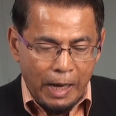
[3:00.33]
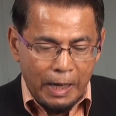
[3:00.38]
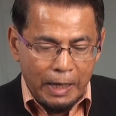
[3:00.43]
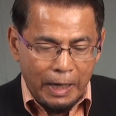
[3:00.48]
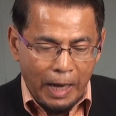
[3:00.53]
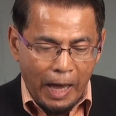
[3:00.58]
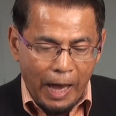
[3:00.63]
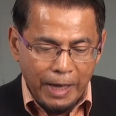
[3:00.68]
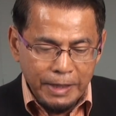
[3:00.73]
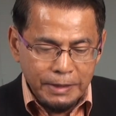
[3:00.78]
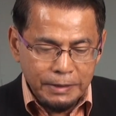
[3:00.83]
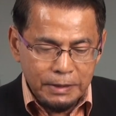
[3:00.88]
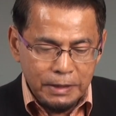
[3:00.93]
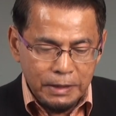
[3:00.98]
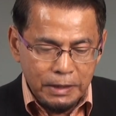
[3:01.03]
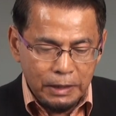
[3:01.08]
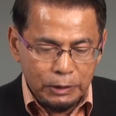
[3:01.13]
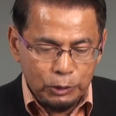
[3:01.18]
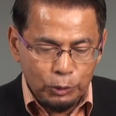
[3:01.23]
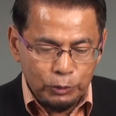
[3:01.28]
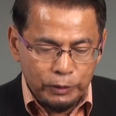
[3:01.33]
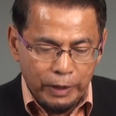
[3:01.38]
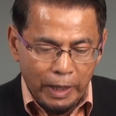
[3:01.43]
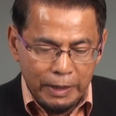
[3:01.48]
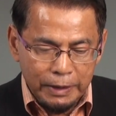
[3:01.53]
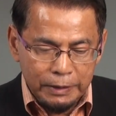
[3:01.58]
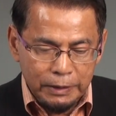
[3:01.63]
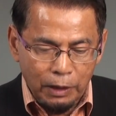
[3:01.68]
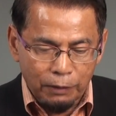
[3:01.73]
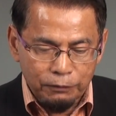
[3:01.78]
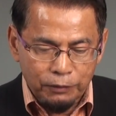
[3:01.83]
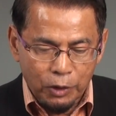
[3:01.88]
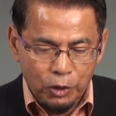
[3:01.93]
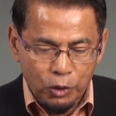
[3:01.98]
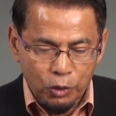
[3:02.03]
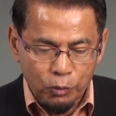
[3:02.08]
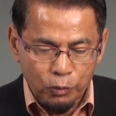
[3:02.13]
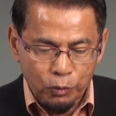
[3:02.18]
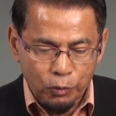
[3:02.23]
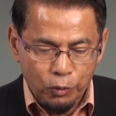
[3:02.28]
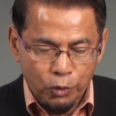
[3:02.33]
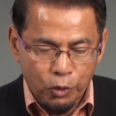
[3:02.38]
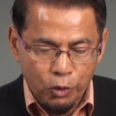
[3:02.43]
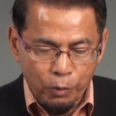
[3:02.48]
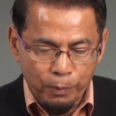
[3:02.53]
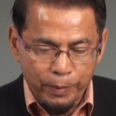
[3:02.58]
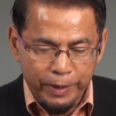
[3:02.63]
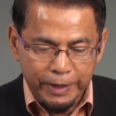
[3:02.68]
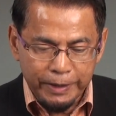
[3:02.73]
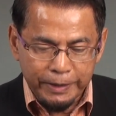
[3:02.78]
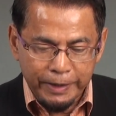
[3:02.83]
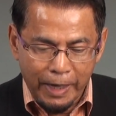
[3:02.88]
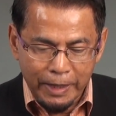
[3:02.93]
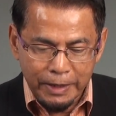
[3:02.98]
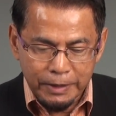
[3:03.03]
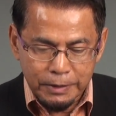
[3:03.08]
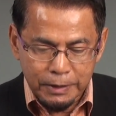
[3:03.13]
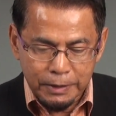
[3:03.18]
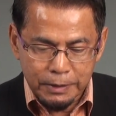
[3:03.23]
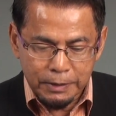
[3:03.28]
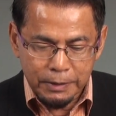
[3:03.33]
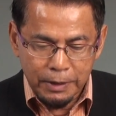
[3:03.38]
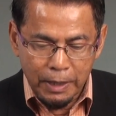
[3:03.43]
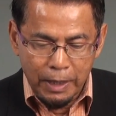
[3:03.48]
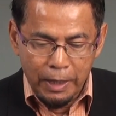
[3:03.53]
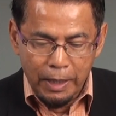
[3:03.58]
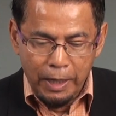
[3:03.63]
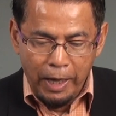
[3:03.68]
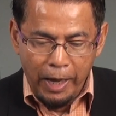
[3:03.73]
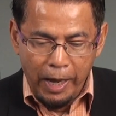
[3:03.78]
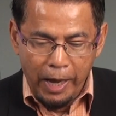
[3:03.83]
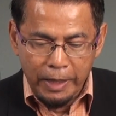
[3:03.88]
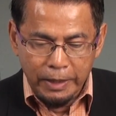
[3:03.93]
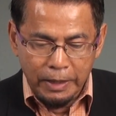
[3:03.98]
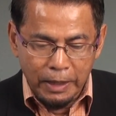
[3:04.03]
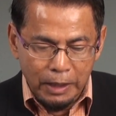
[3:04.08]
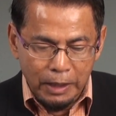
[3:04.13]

lies in the totality of the human intelligence and the